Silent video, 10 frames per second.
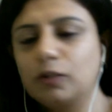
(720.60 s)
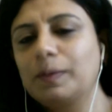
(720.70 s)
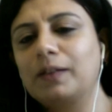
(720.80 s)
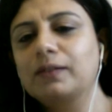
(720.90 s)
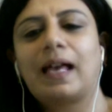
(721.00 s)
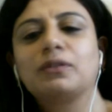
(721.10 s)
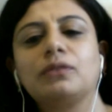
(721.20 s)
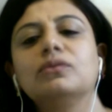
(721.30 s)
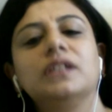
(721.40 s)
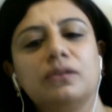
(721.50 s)
because
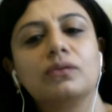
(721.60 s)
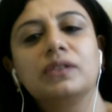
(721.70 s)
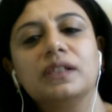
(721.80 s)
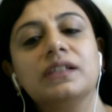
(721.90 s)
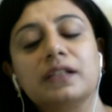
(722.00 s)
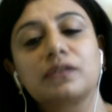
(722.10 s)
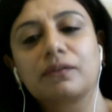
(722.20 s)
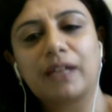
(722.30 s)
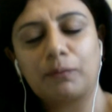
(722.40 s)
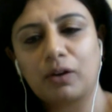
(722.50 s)
absolutely no details of
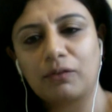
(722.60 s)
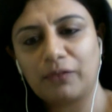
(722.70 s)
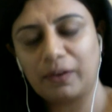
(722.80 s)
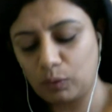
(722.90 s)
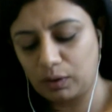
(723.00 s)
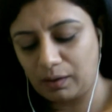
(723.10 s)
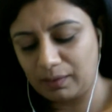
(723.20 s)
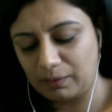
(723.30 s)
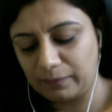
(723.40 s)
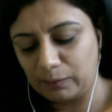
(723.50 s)
that broad framework are
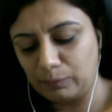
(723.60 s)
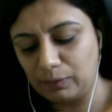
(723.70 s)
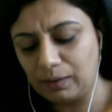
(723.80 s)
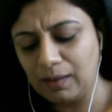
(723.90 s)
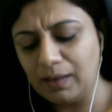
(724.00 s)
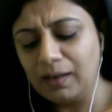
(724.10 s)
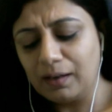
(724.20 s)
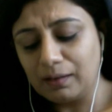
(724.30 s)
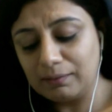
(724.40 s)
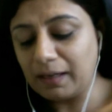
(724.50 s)
available.
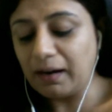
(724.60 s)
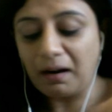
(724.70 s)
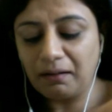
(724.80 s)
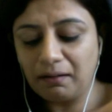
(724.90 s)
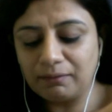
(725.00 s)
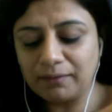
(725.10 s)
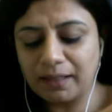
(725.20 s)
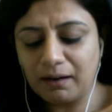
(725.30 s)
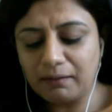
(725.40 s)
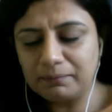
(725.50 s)
There
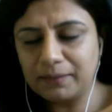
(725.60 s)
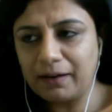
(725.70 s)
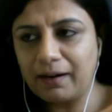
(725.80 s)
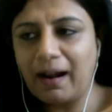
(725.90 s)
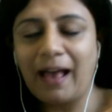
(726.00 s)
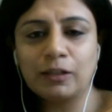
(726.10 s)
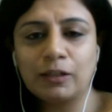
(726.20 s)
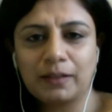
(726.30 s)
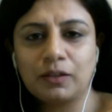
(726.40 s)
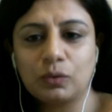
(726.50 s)
are
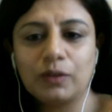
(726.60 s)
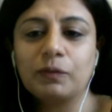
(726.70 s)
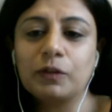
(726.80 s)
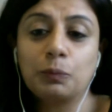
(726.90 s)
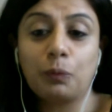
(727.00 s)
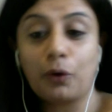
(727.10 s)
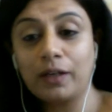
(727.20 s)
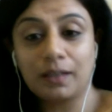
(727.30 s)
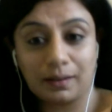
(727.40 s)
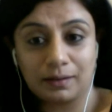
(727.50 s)
aspects to it which point
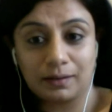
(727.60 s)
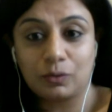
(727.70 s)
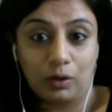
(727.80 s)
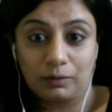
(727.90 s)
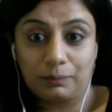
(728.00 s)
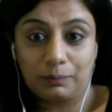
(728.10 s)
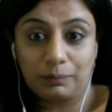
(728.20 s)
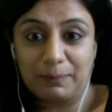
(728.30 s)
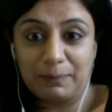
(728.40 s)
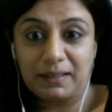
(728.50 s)
us to what
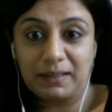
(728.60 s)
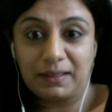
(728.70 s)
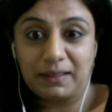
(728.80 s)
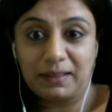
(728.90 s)
perhaps the